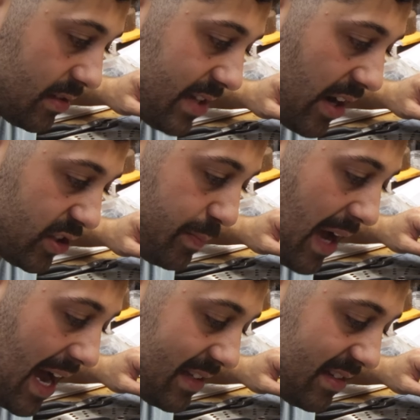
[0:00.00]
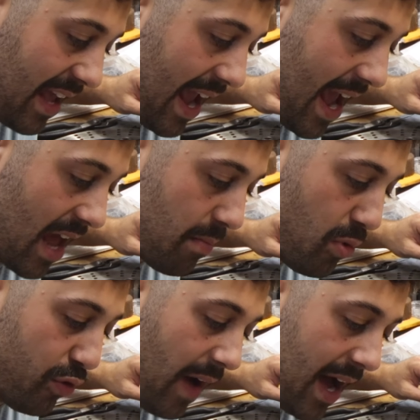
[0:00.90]
center spots and
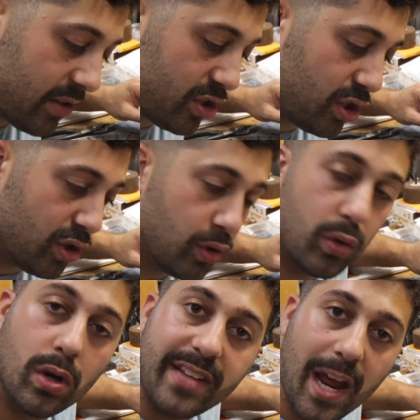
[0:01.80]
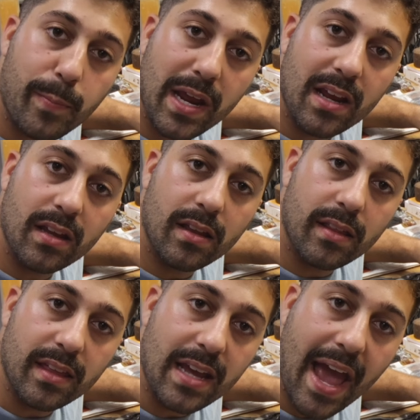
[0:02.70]
move on to taping
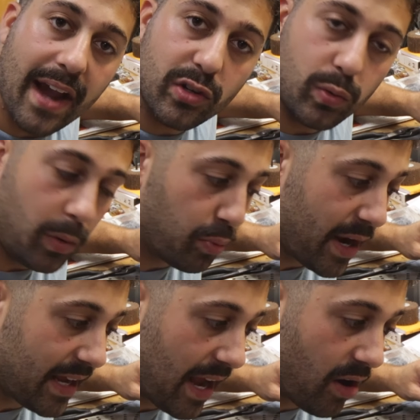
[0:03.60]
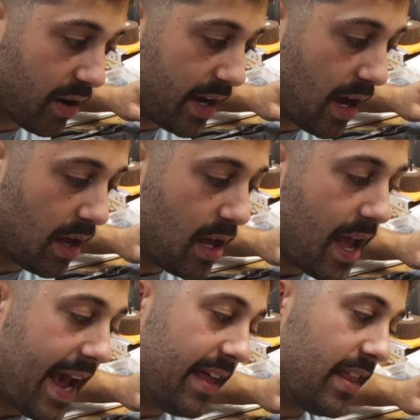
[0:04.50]
the actual brake area,
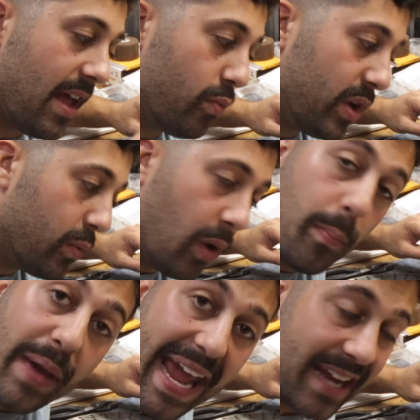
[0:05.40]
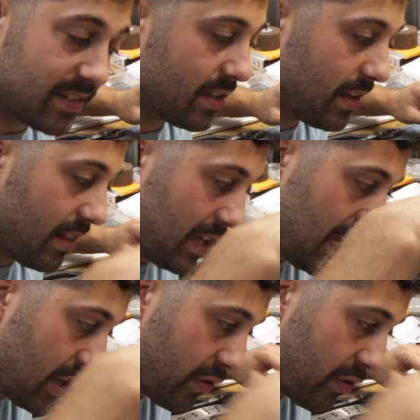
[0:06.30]
and then we will paint the